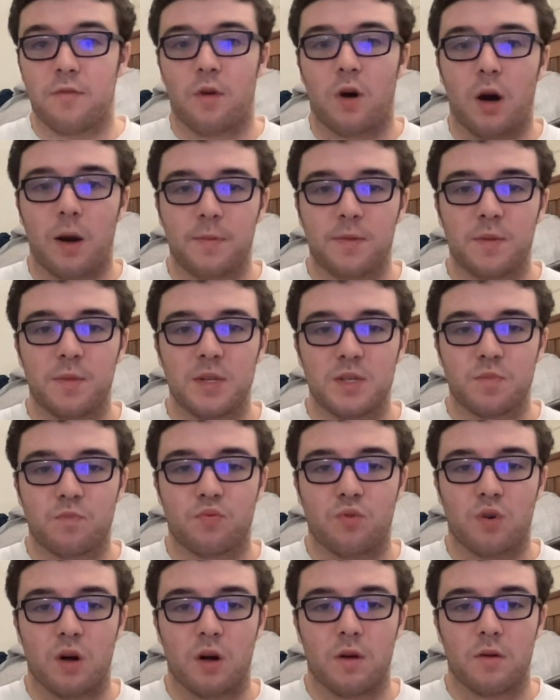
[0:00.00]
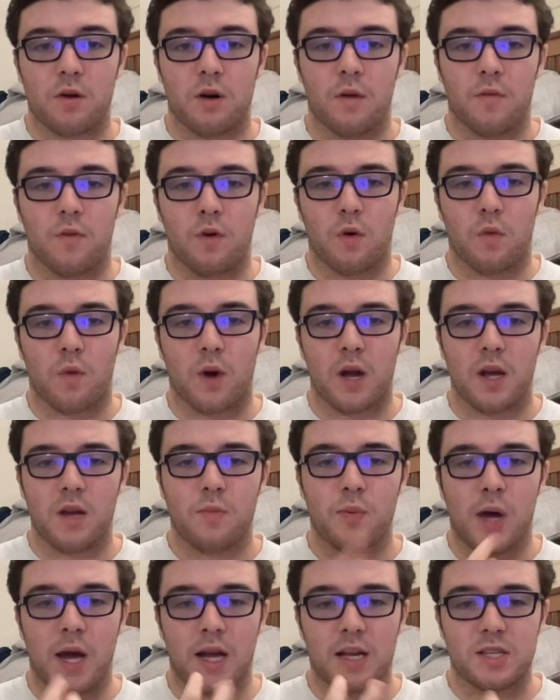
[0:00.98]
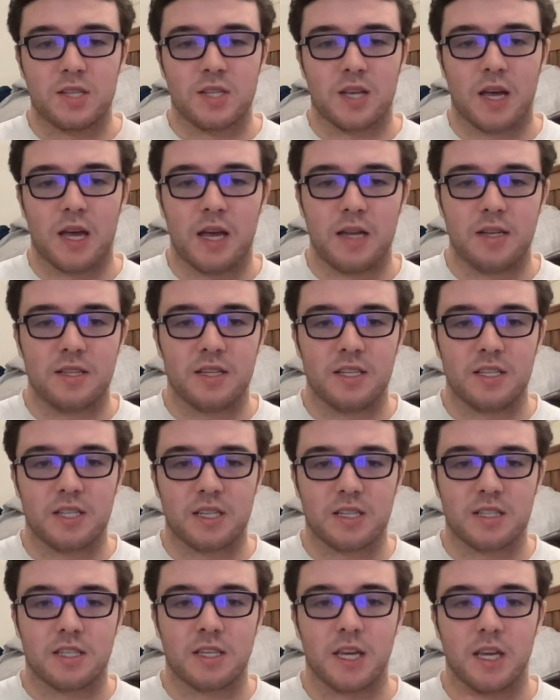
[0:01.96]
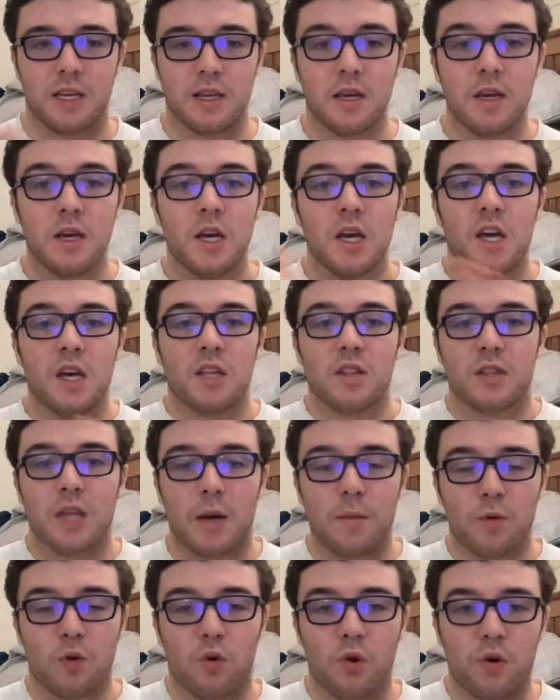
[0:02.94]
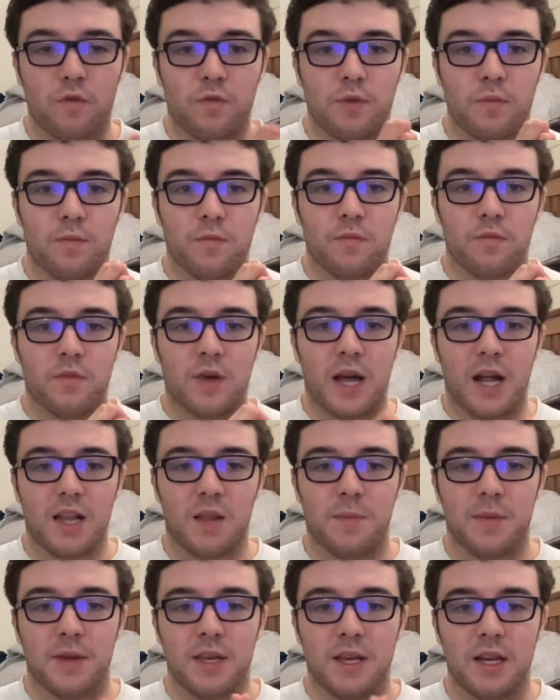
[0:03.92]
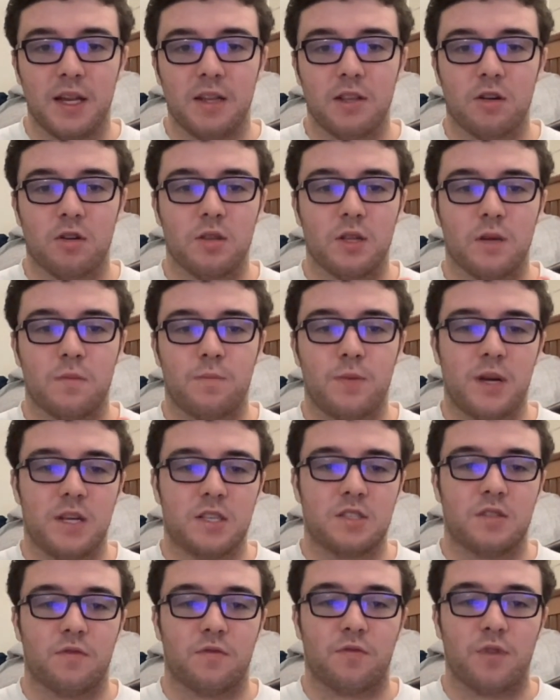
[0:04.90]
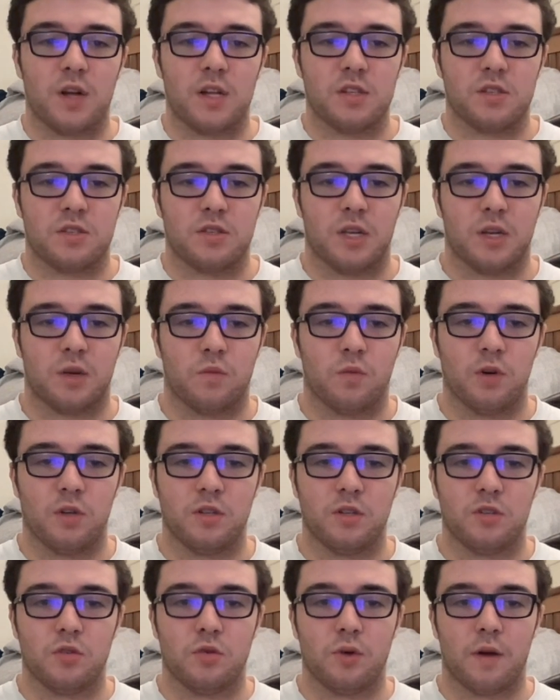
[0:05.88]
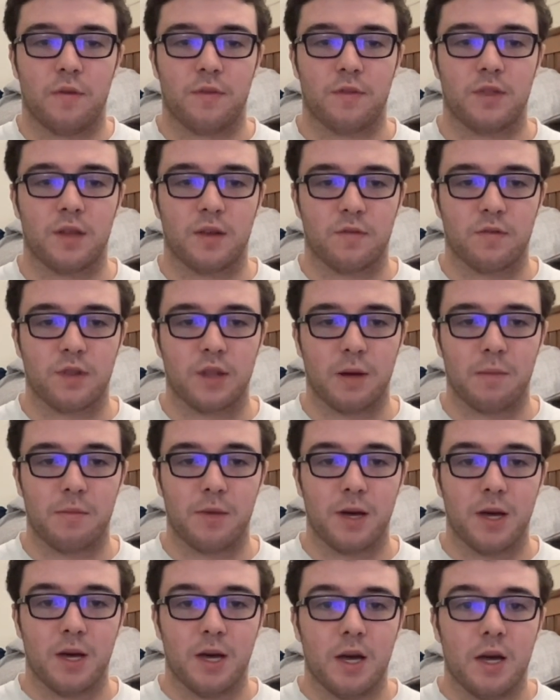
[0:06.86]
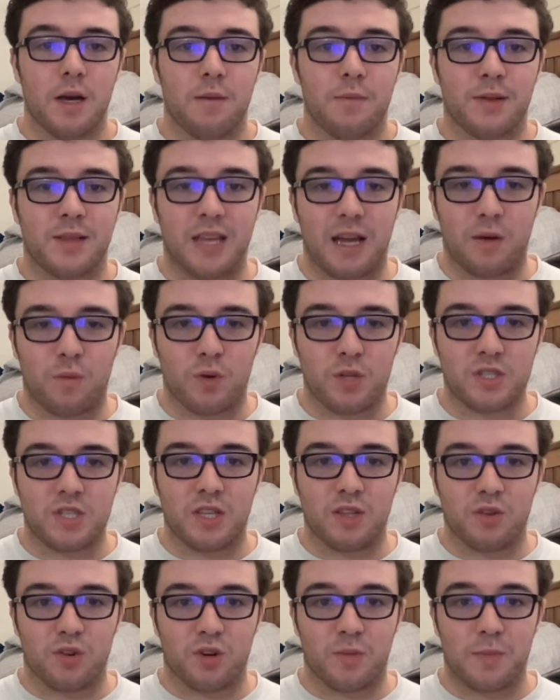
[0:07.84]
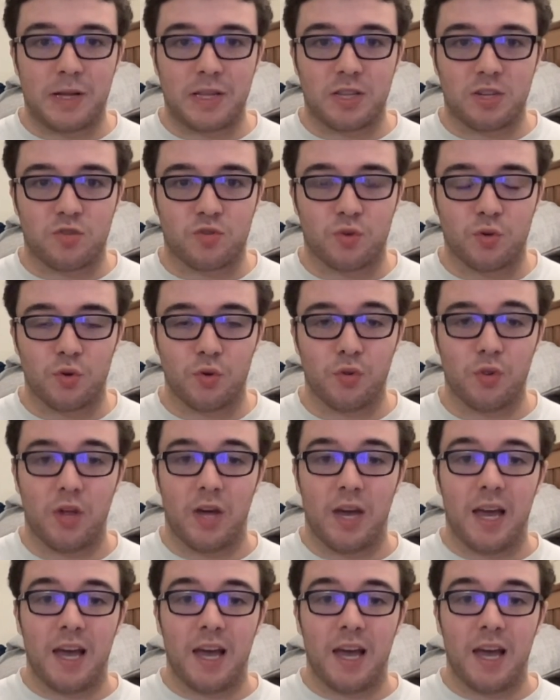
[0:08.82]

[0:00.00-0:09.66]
Optimus, of Orion Pax and D16. Them going from, at the beginning, they're best of friends, willing to do everything for them. But then once they learn about the truth,